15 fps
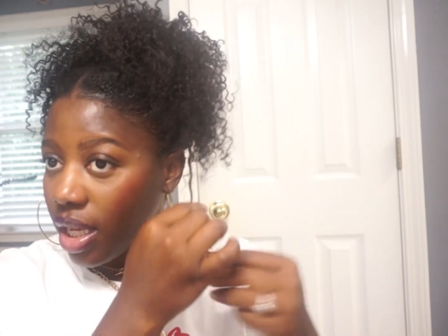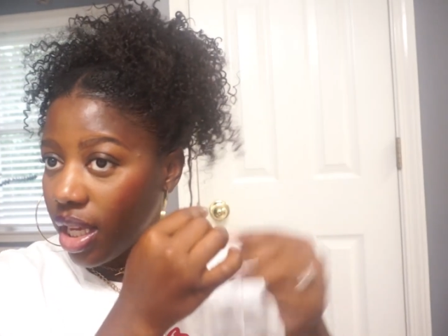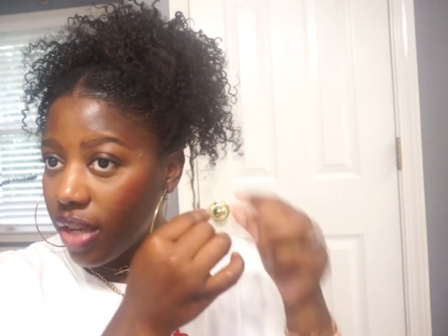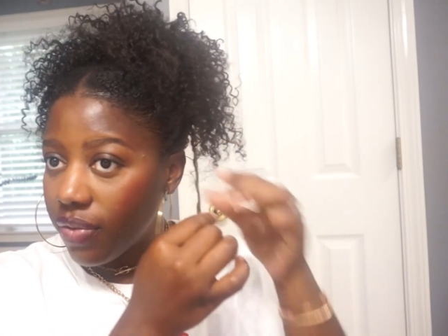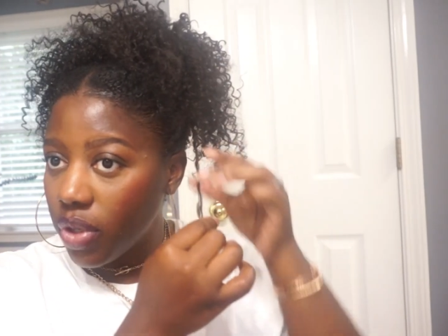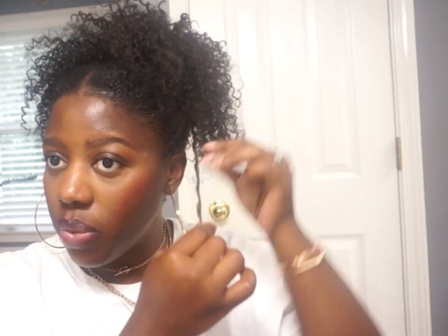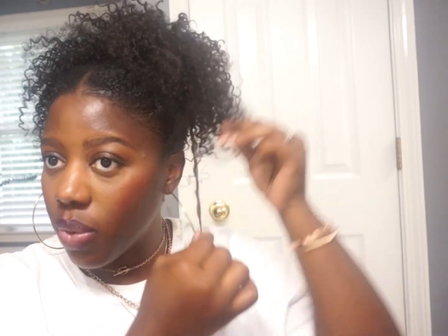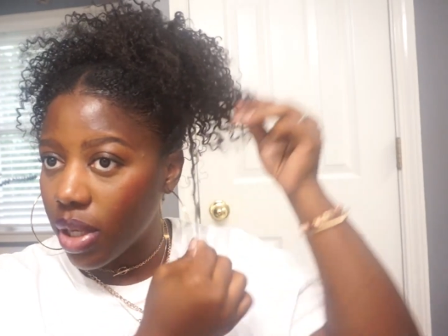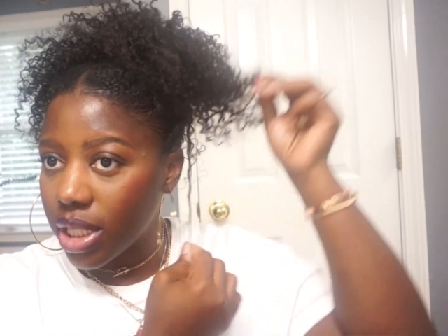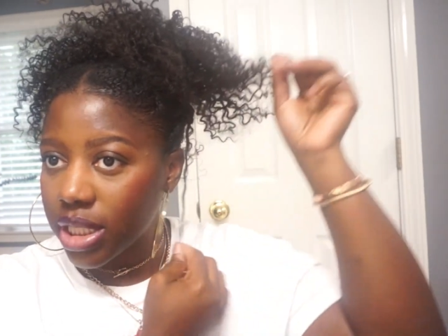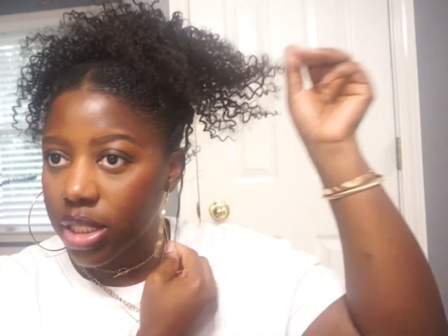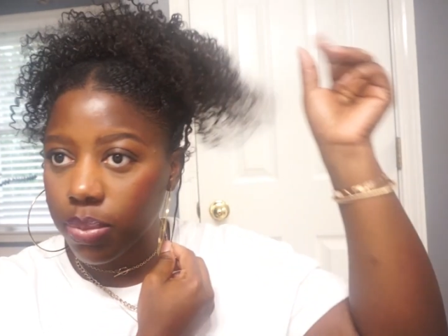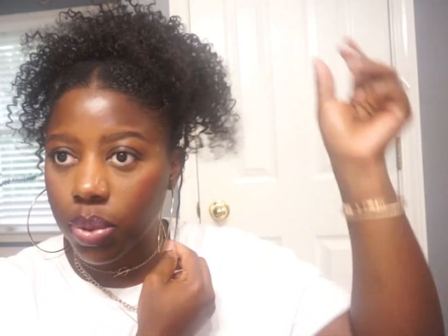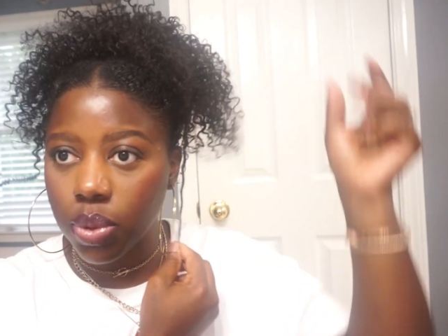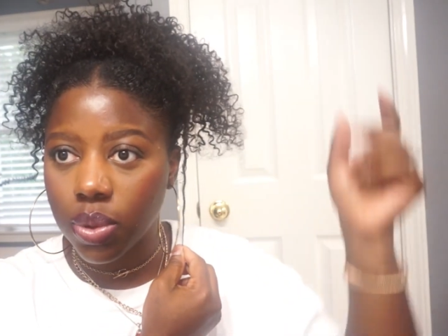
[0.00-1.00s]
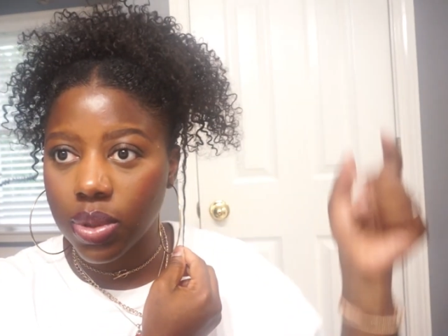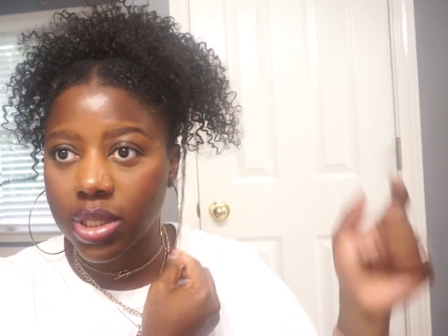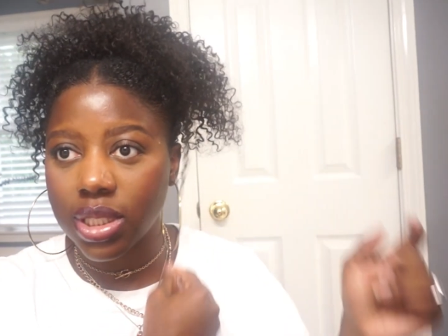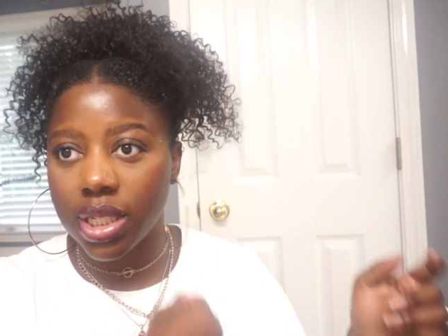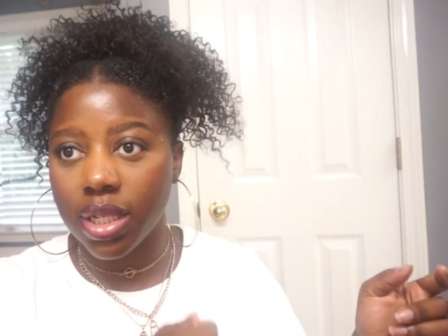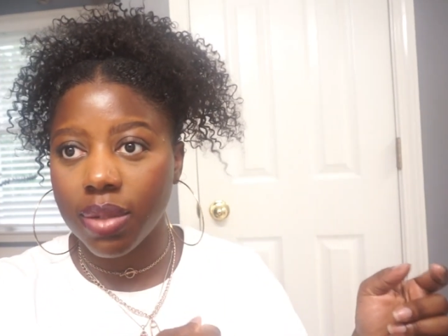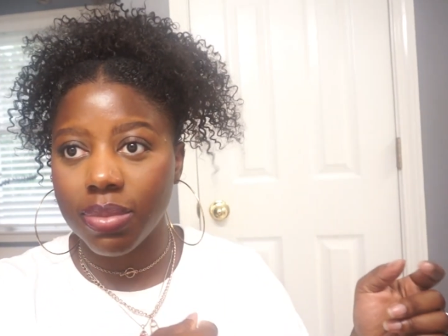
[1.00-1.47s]
If you wanted to pull
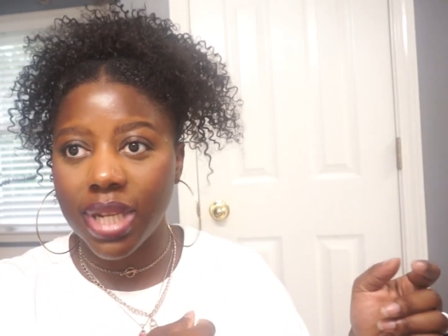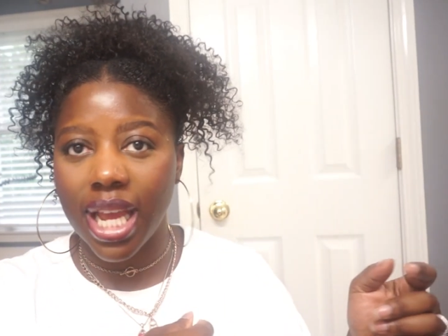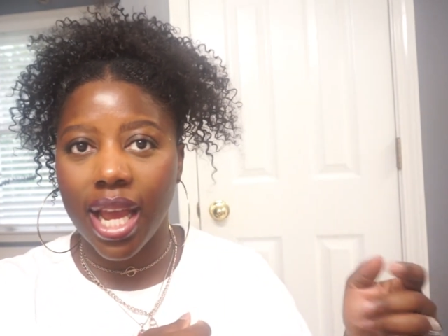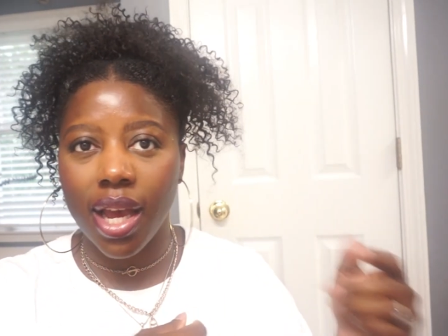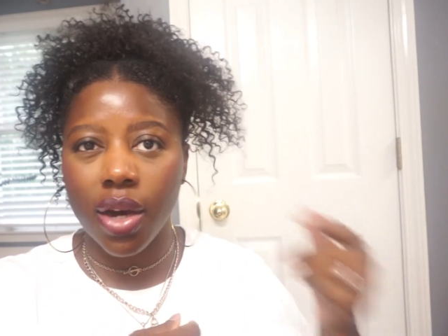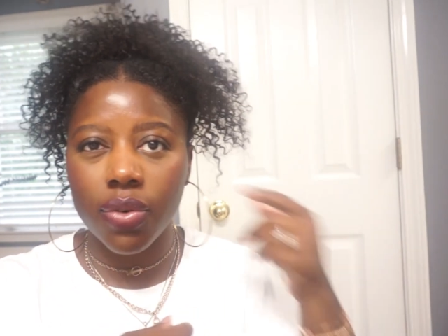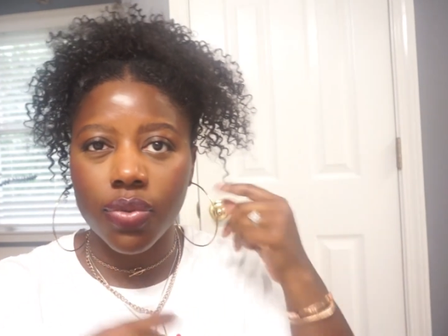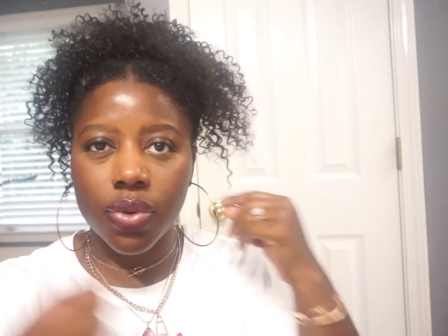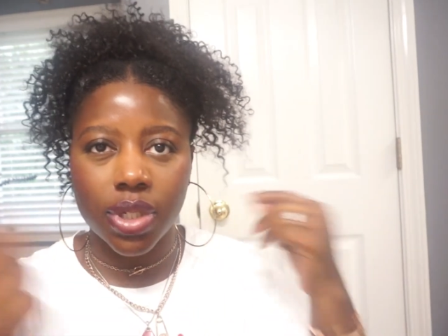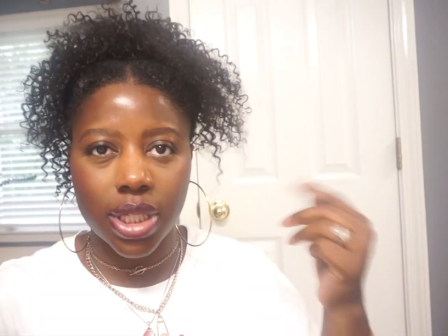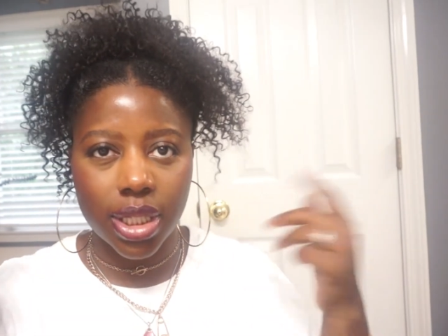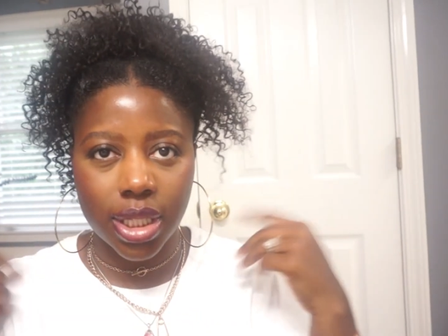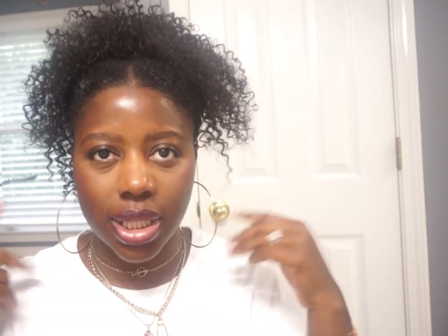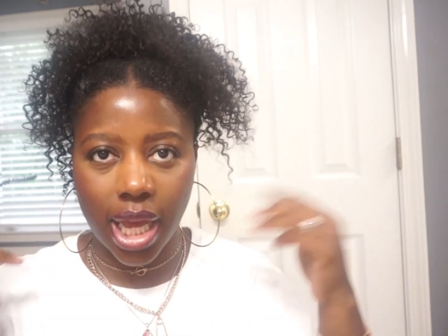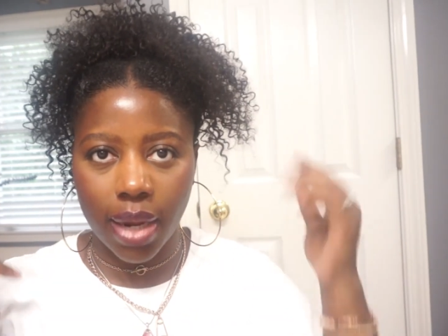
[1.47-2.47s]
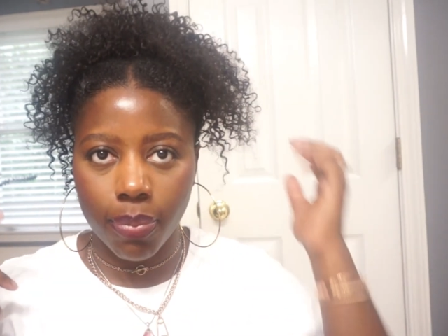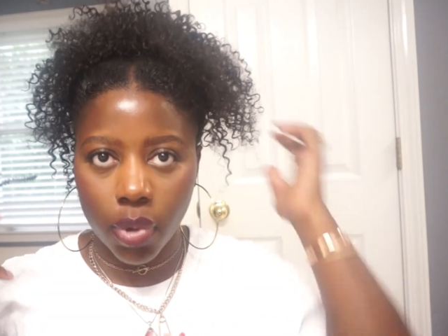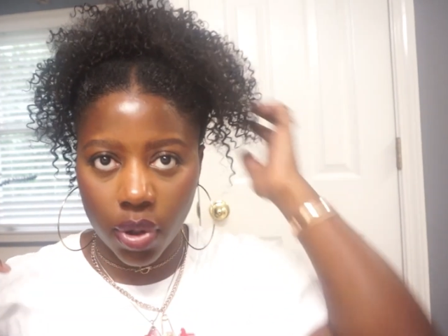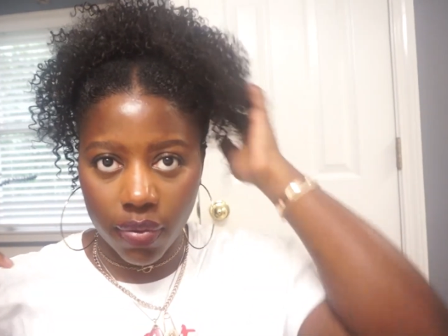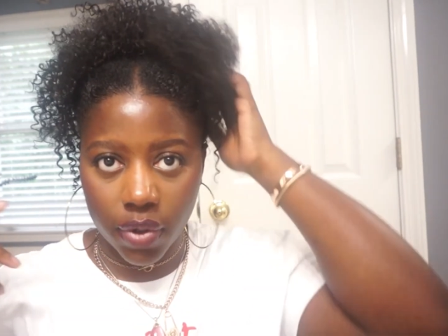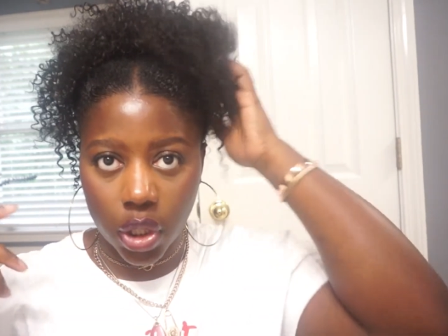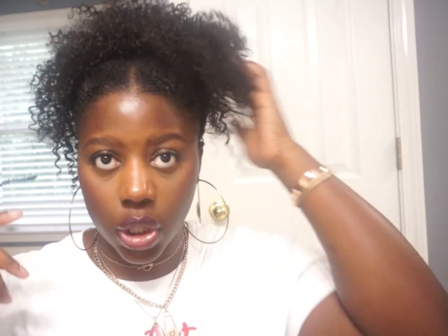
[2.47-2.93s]
some down for it to look like
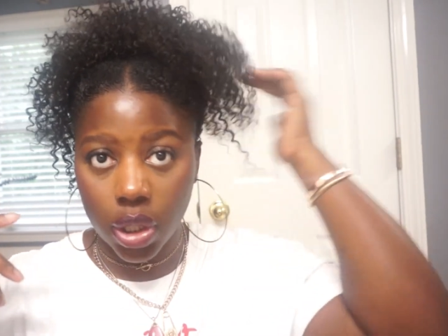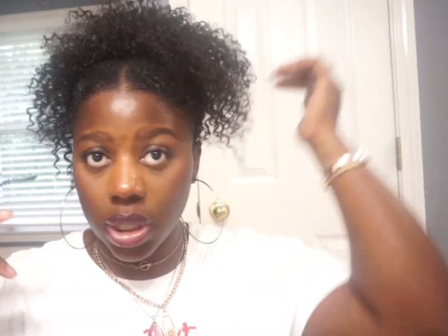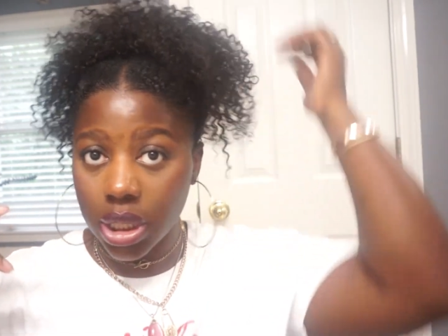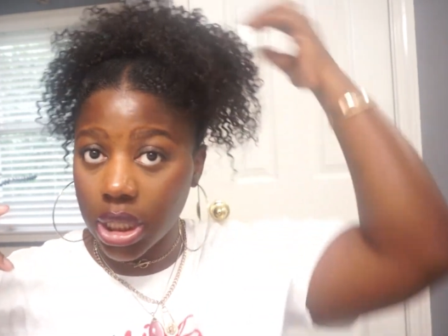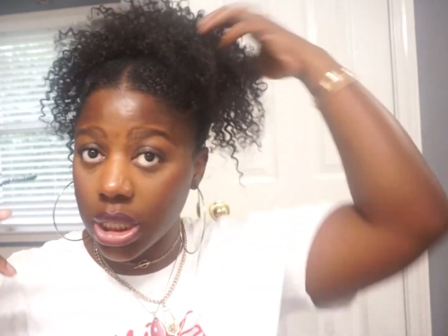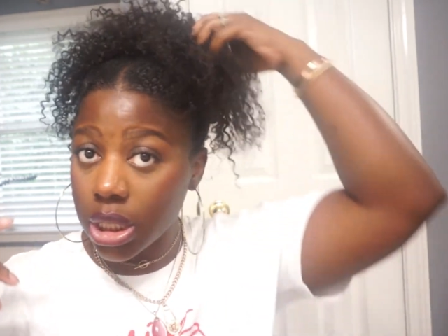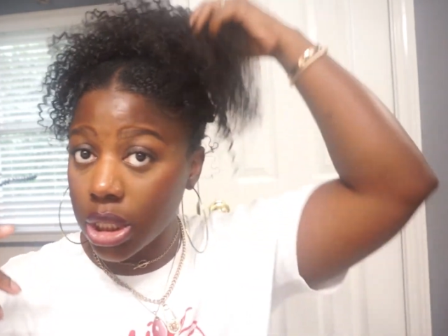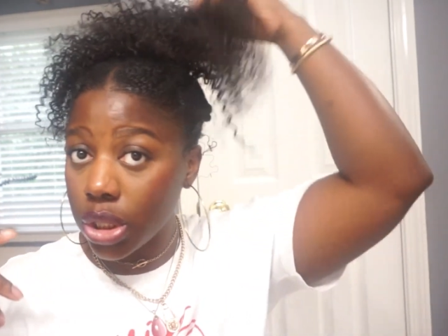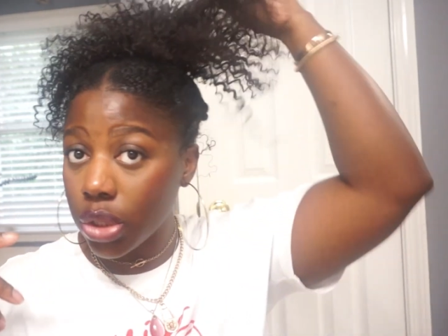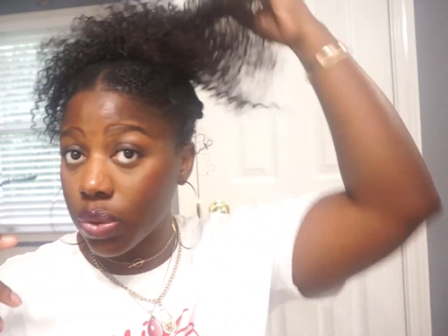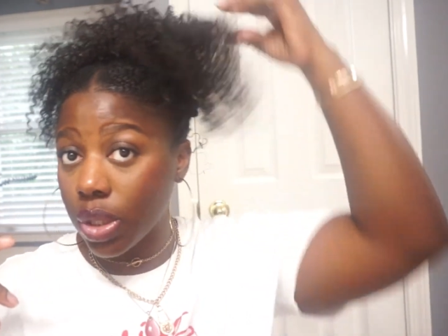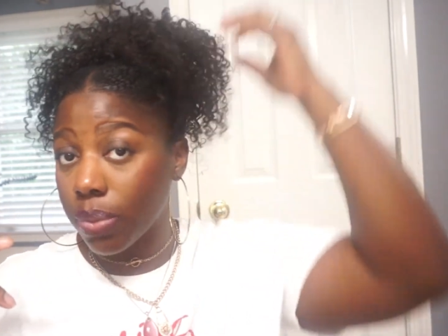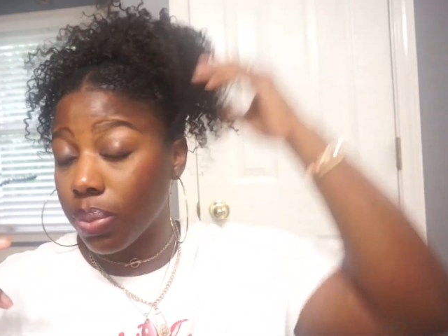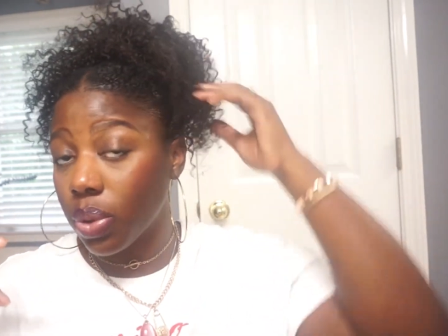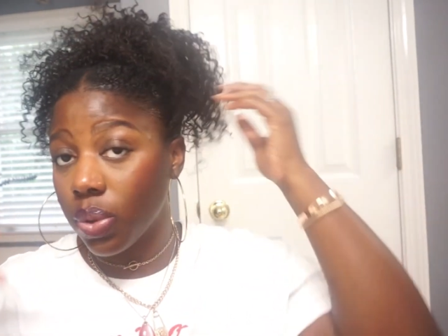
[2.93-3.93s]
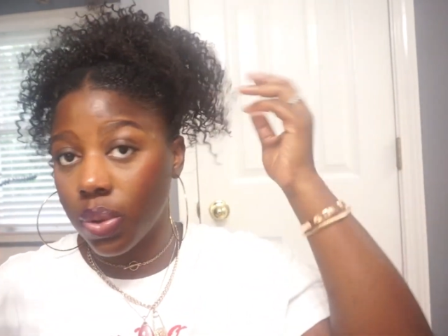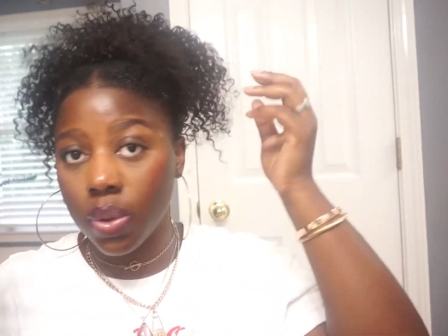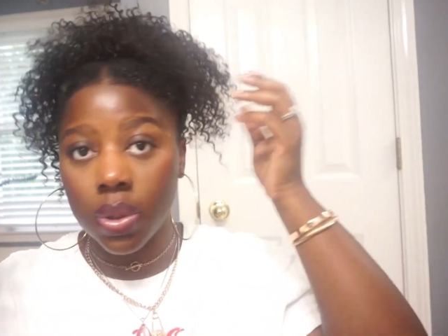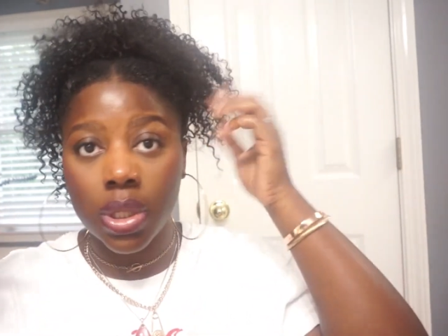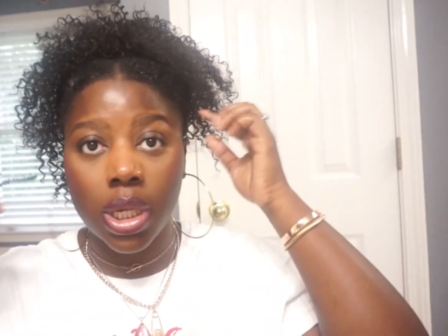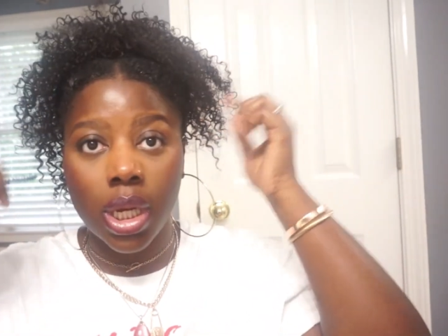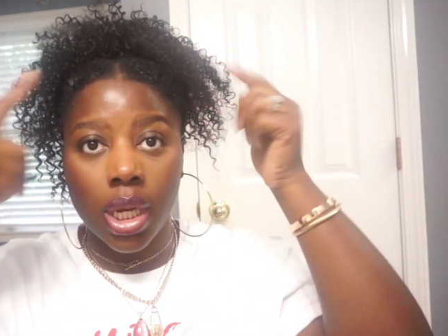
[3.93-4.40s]
more of a curly look, you can
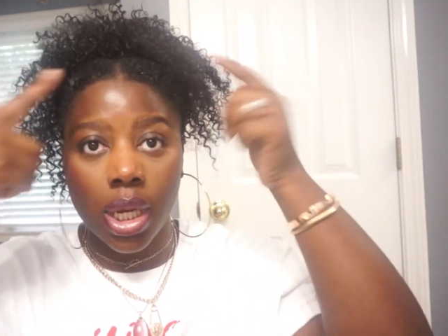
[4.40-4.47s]
pull,